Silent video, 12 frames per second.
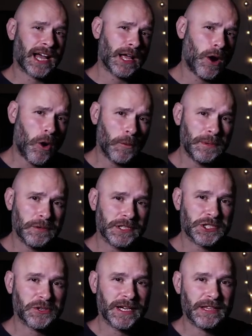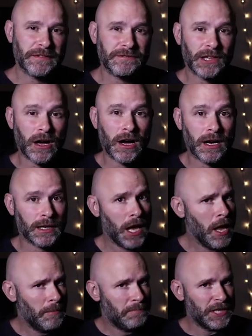I hope you enjoyed the vlog.
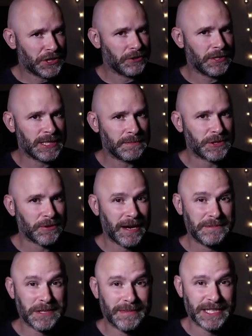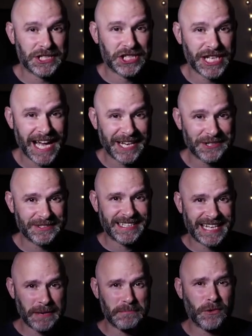Be sure to subscribe to my channel
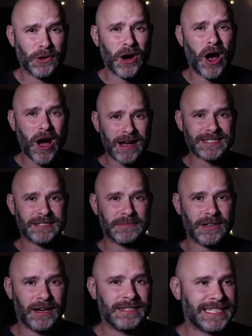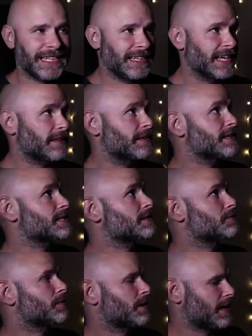to get more awesome content like
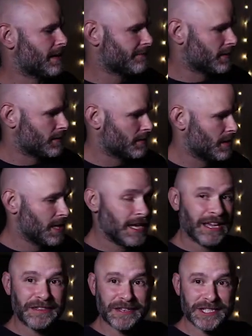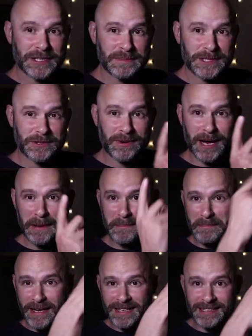this wherever the
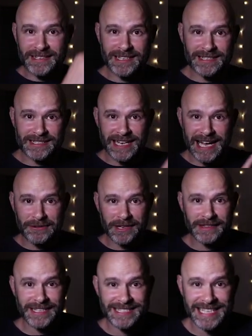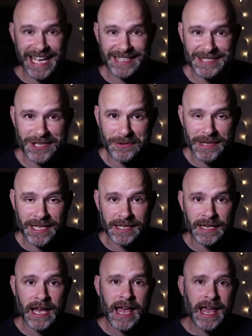subscribe button is now on this end
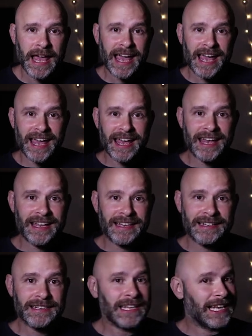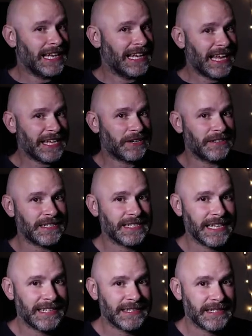screen. And like or
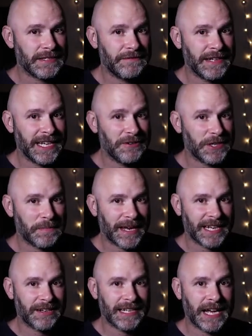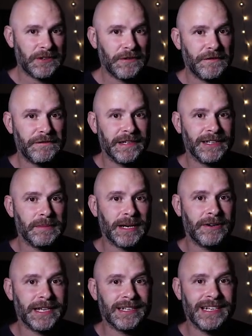dislike this video depending on how you feel
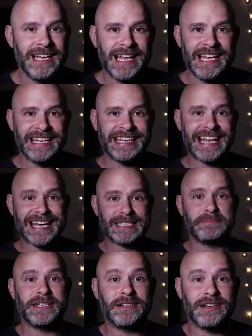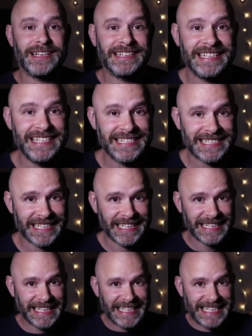about it. Last but not least,
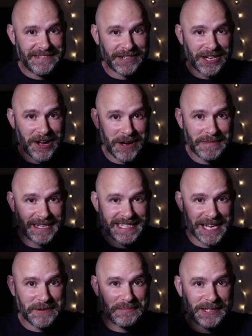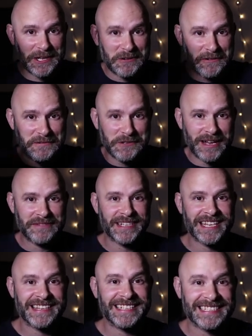leave a comment down below if you have
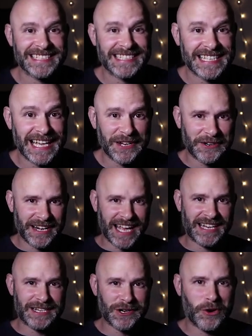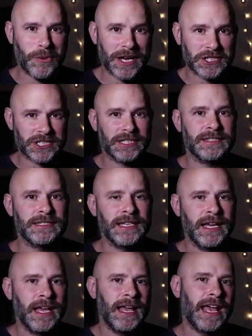anything to say or any questions.
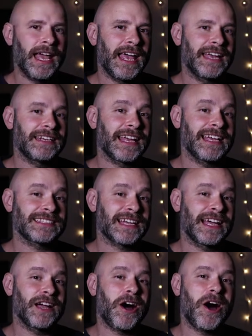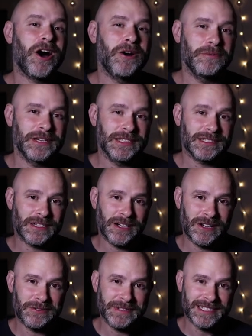And as I always,
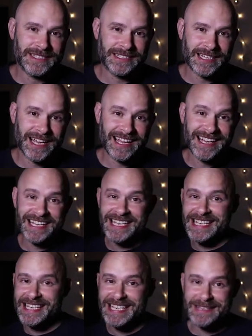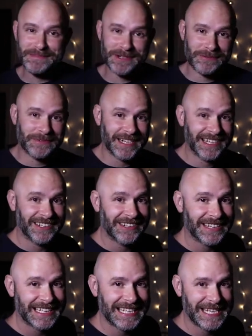always say, keep it
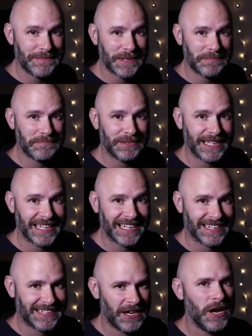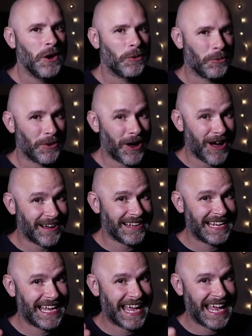real, keep it bling,
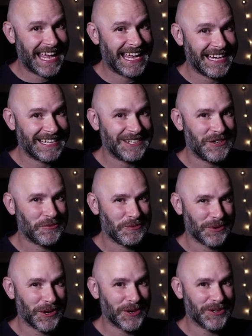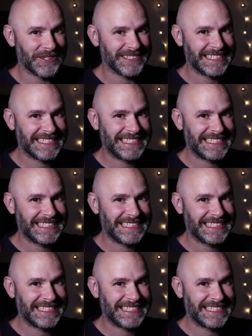rock and roll.